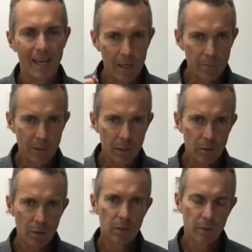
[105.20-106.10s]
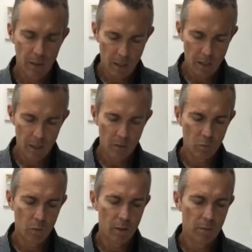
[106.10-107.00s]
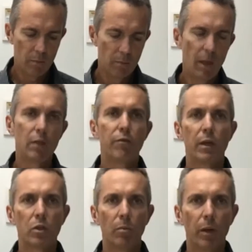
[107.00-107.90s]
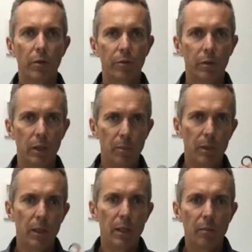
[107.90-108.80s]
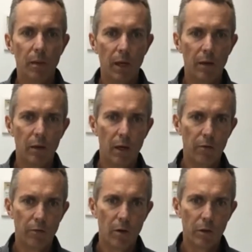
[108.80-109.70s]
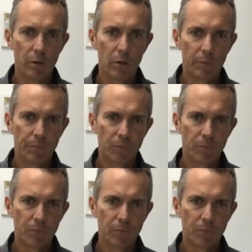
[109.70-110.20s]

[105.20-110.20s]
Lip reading: lip seals, and we manufacture both an EPDM and Viton.